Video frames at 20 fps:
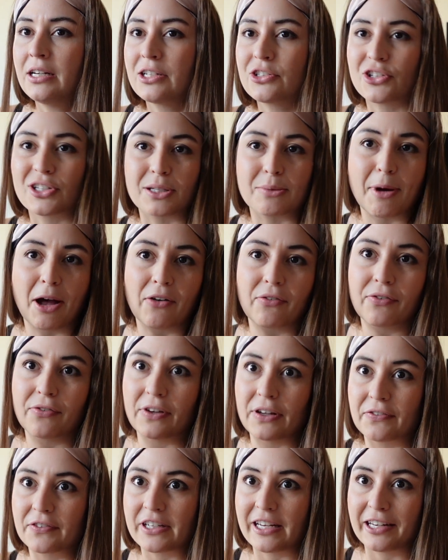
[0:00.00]
just about
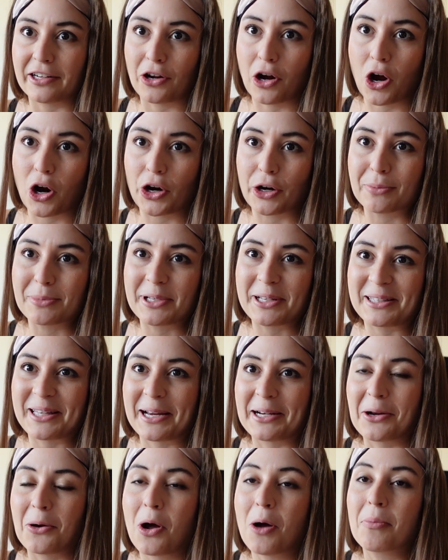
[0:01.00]
15 carbs, because
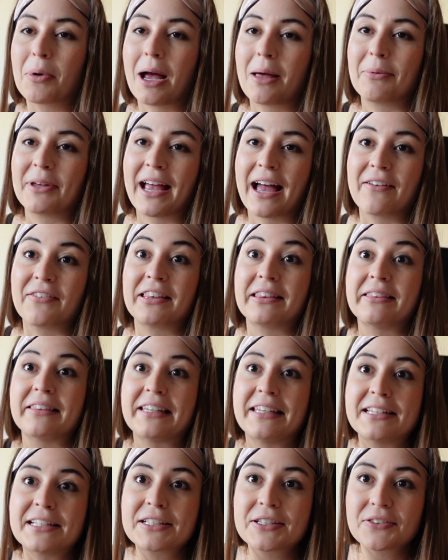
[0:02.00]
I know I'll probably have at
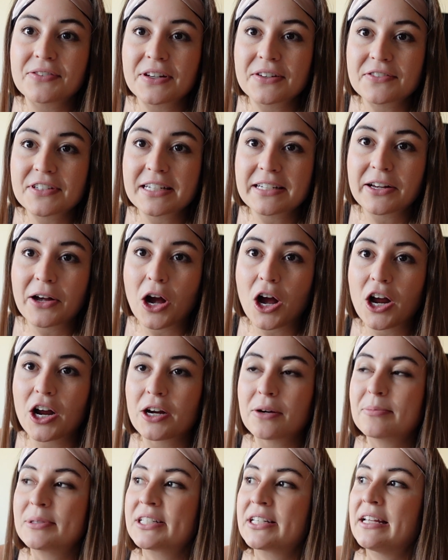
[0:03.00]
least 15
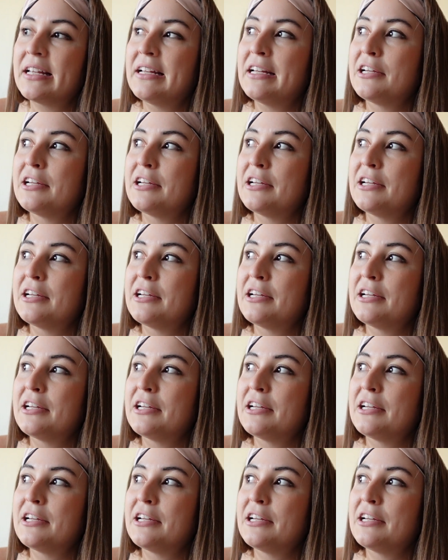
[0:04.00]
carbs